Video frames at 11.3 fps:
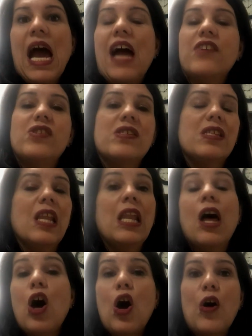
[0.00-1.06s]
I just
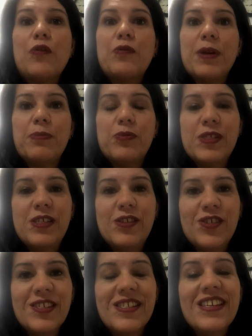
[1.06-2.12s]
love my
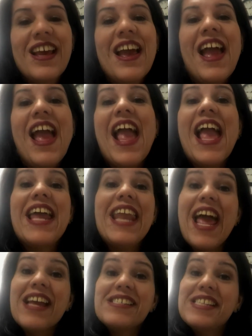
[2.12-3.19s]
procedures. And
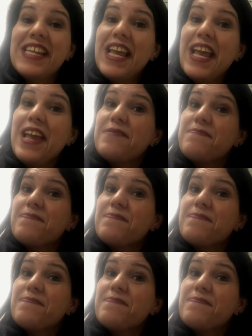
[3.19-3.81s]
actually,